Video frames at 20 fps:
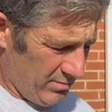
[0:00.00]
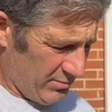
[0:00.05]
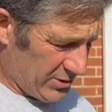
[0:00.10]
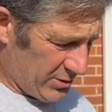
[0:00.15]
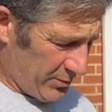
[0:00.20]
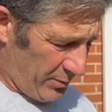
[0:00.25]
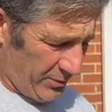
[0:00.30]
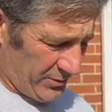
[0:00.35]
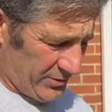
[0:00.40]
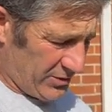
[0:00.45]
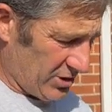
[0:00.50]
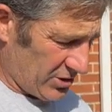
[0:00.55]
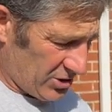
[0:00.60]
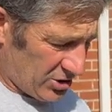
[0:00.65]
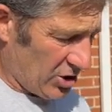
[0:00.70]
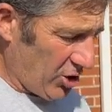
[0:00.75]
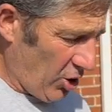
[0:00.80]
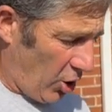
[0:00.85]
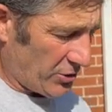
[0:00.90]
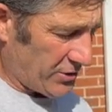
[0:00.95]
to, to,
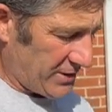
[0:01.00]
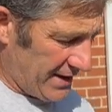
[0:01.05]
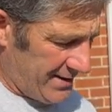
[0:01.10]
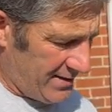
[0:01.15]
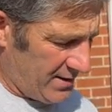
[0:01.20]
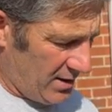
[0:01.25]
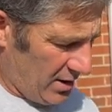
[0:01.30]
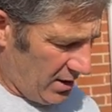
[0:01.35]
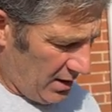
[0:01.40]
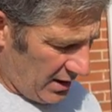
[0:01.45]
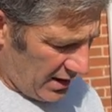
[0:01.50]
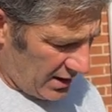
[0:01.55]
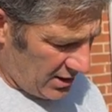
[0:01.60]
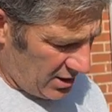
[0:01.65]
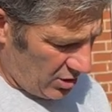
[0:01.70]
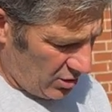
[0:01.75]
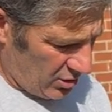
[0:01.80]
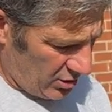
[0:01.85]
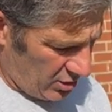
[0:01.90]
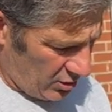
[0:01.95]
slot in in
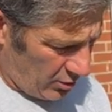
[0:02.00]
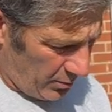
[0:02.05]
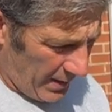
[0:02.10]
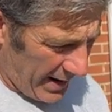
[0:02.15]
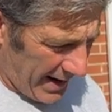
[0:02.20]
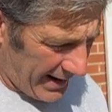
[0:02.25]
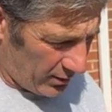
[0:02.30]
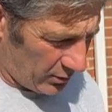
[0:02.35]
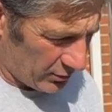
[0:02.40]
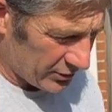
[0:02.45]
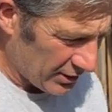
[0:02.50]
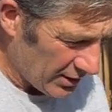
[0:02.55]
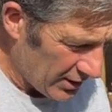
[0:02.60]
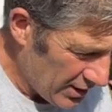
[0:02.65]
your, your panels